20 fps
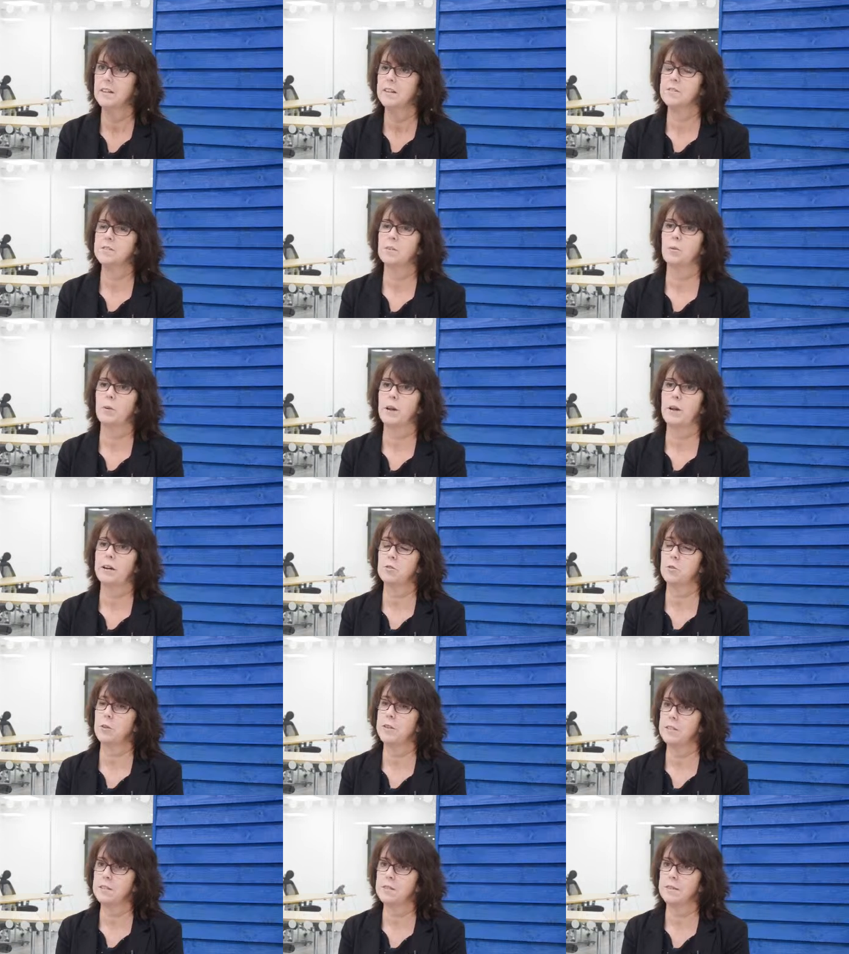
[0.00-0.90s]
So we have
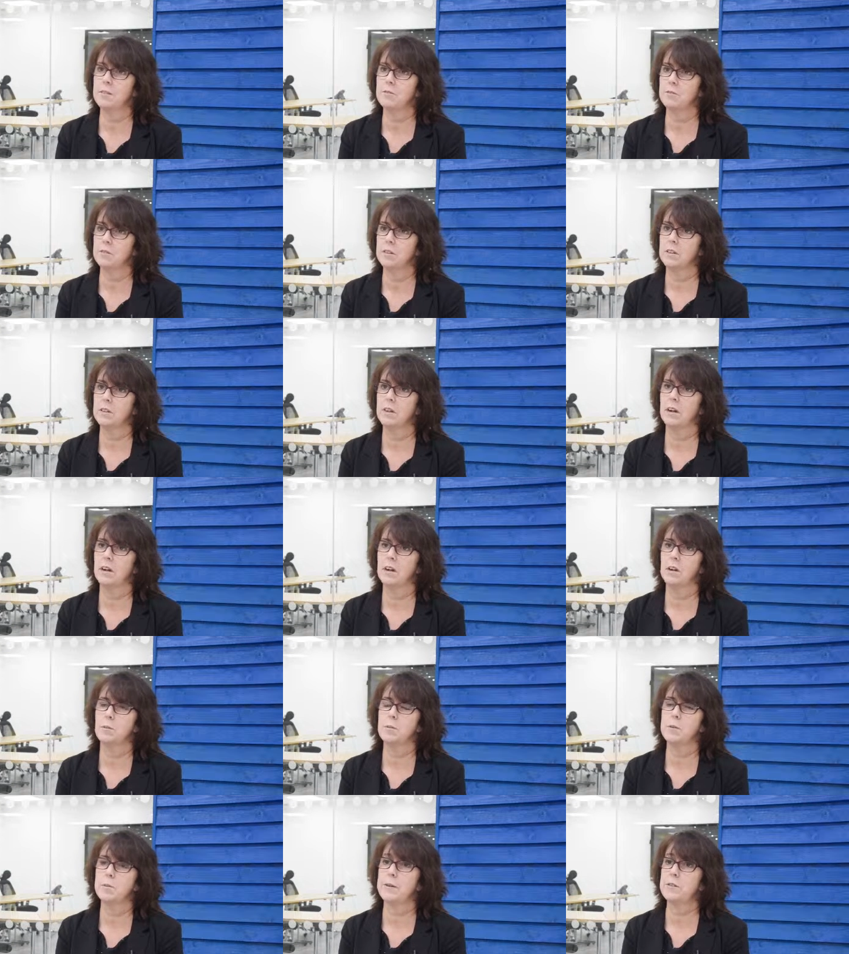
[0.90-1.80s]
27
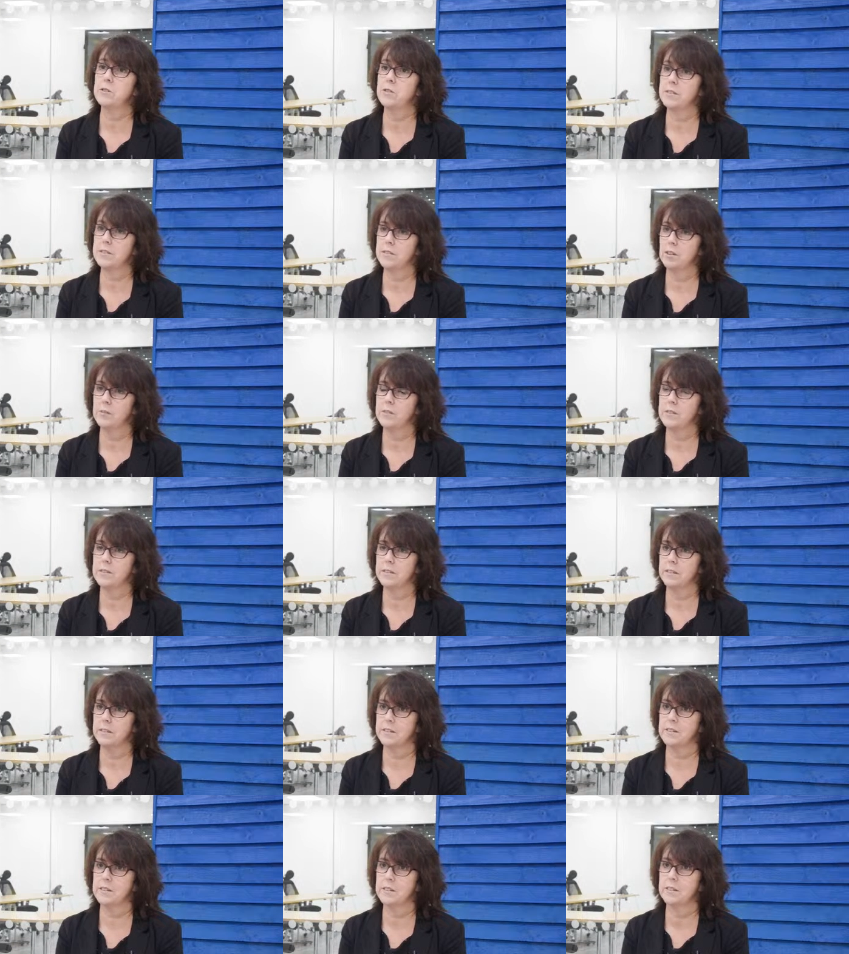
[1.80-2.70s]
specialist
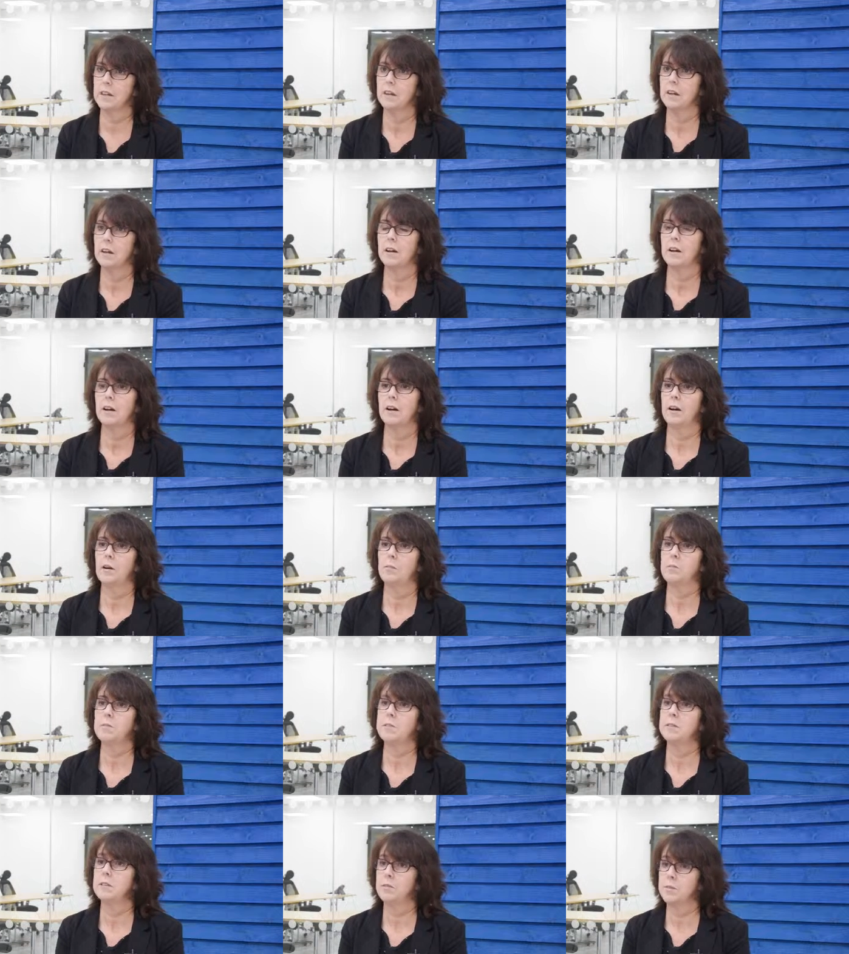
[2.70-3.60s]
services
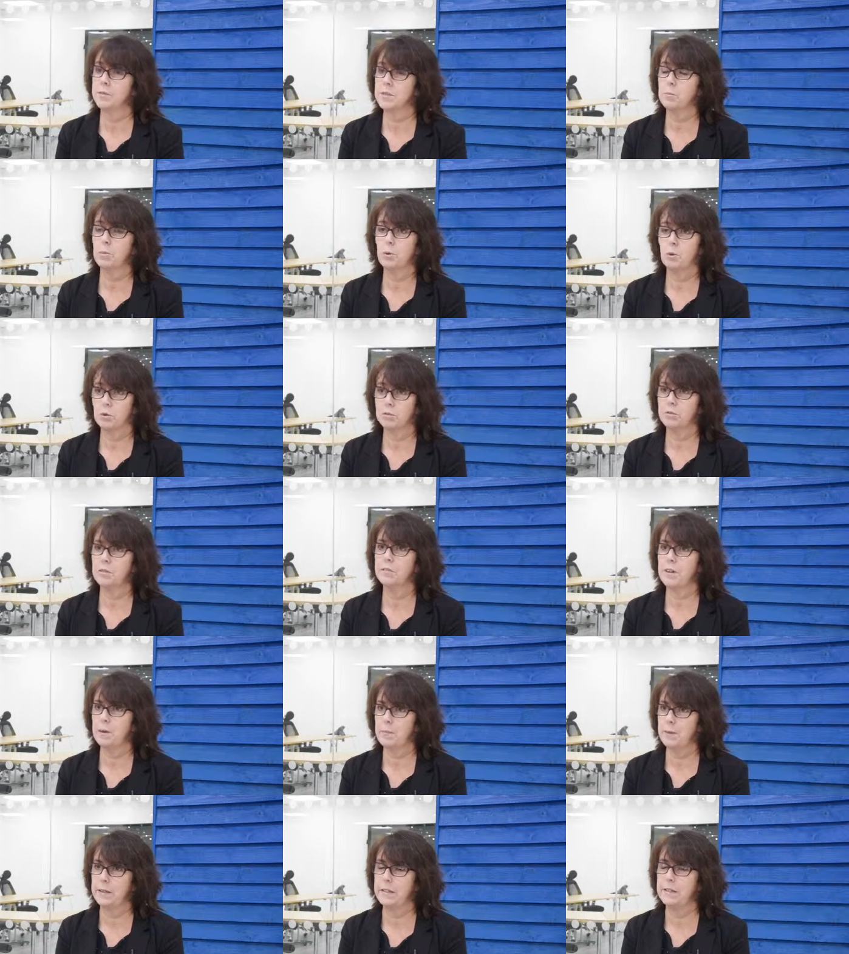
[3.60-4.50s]
delivering support for
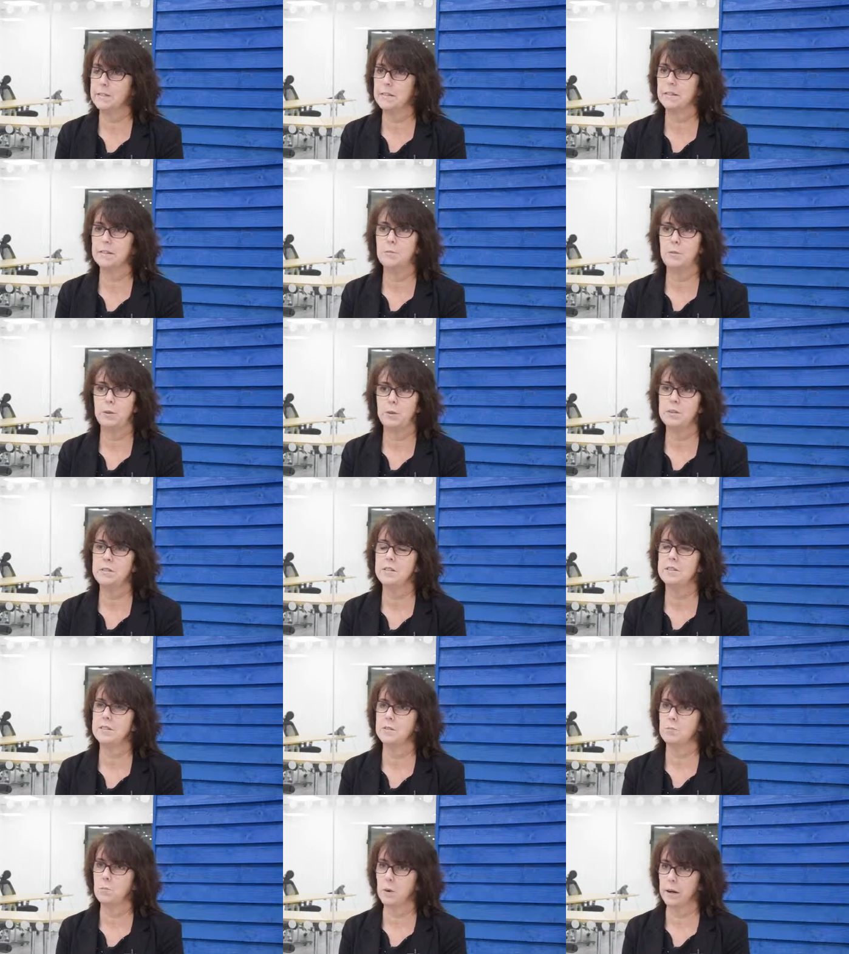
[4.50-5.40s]
families and
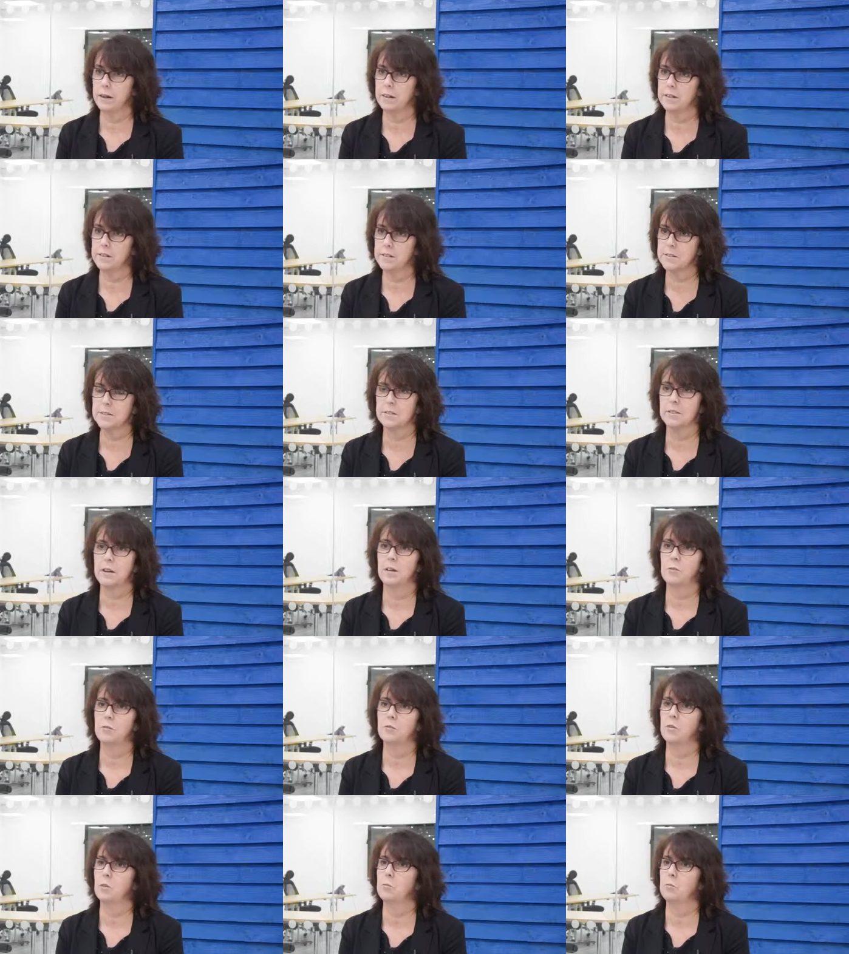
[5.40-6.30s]
communities in Wales,
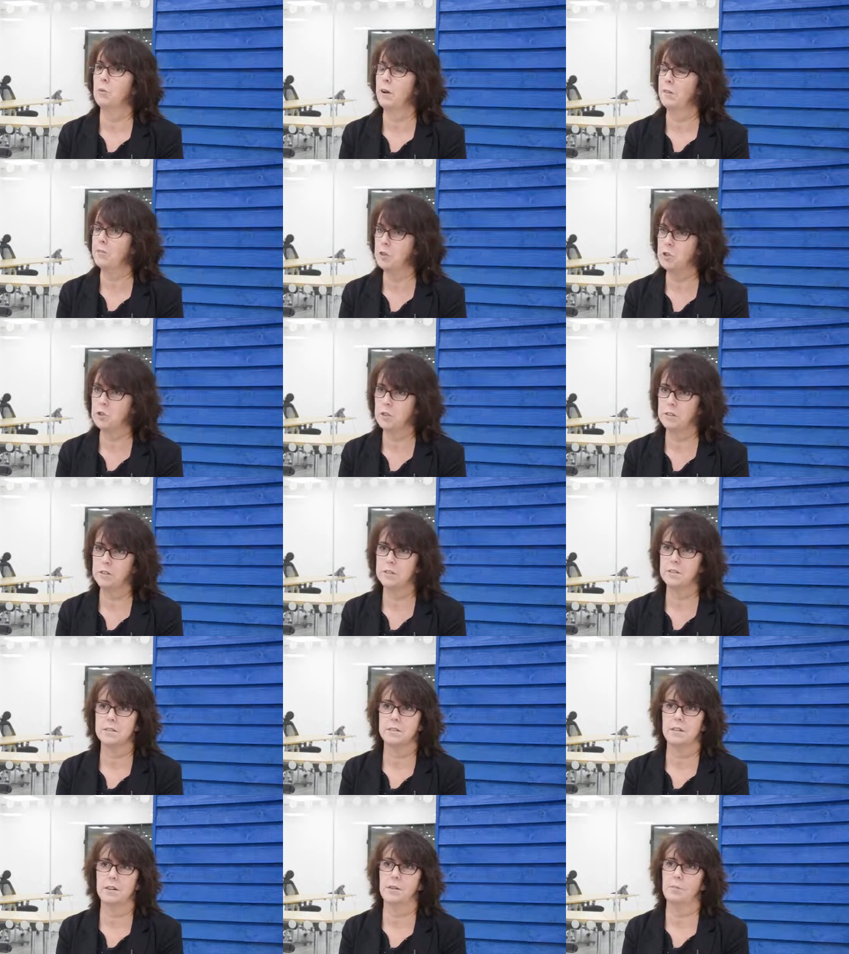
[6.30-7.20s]
from
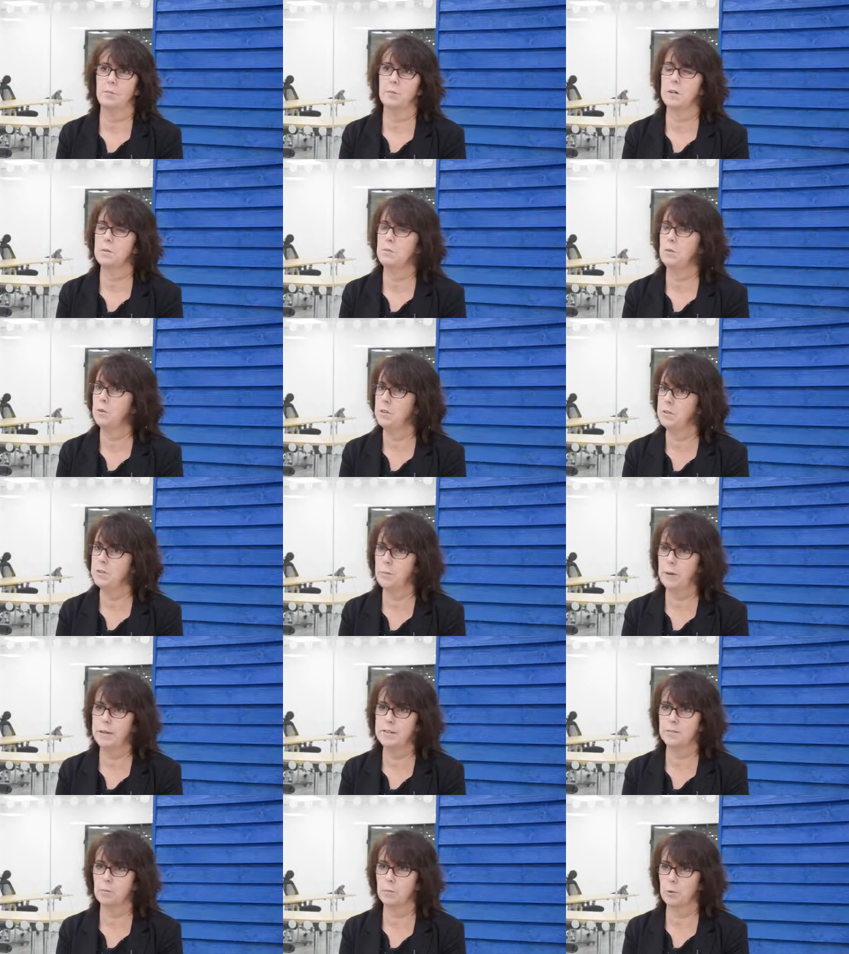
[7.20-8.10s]
refuges,
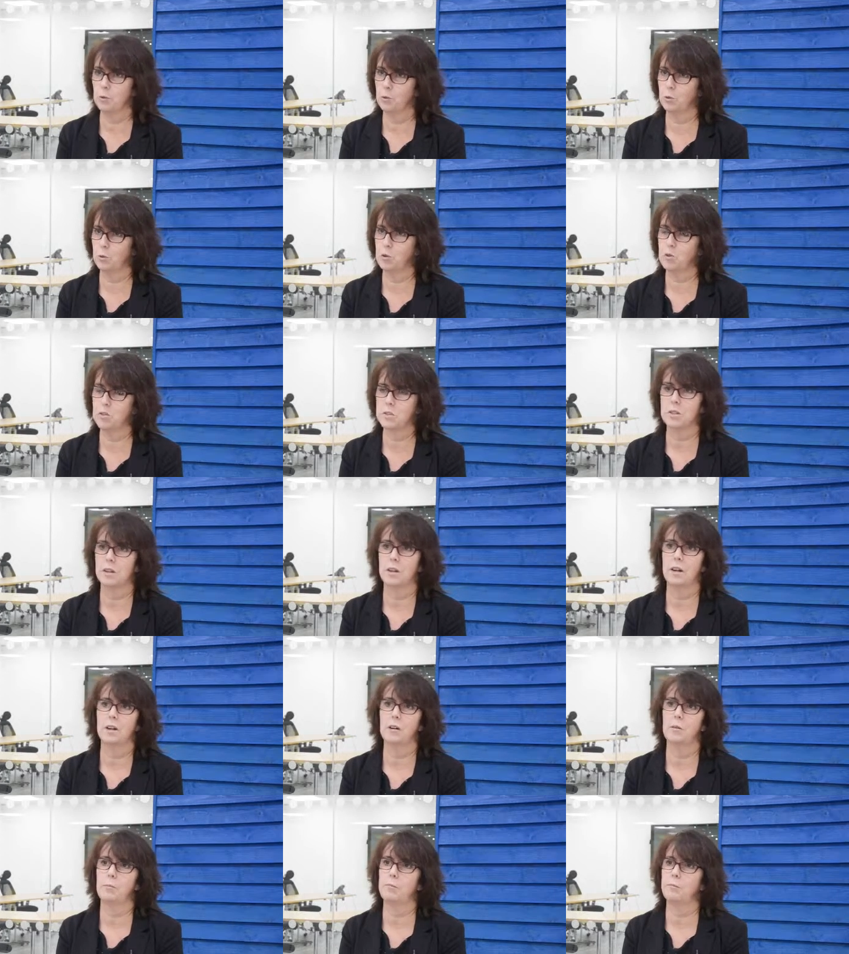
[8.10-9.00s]
community-based support
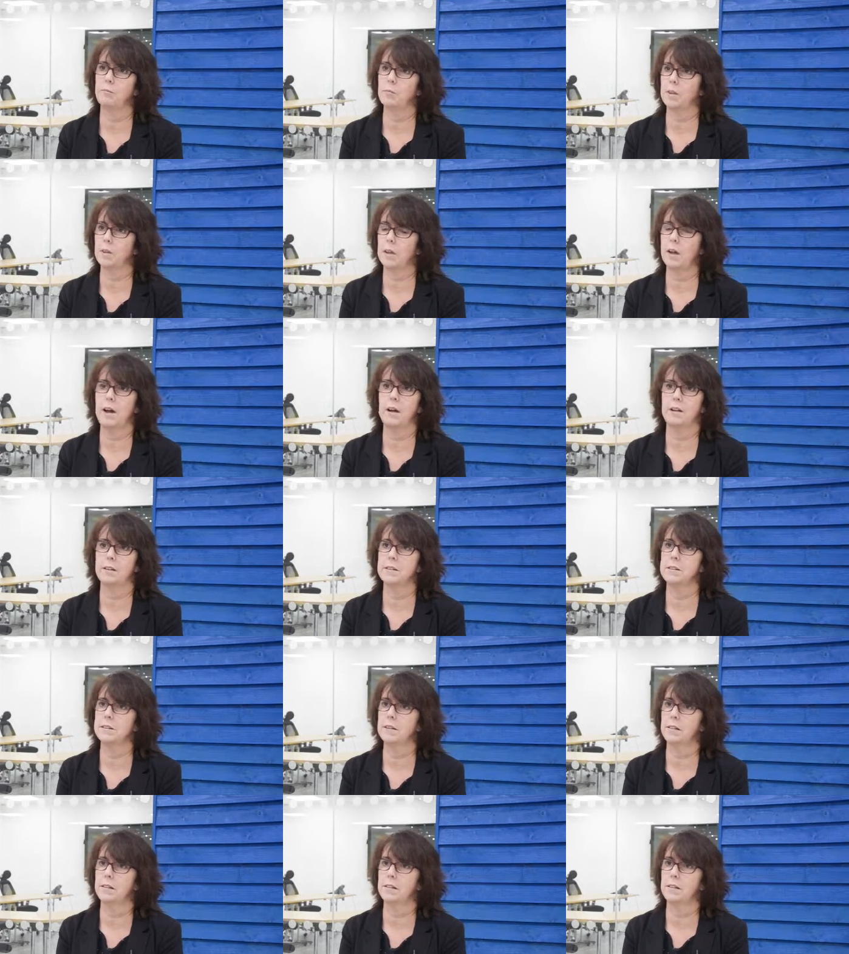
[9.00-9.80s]
and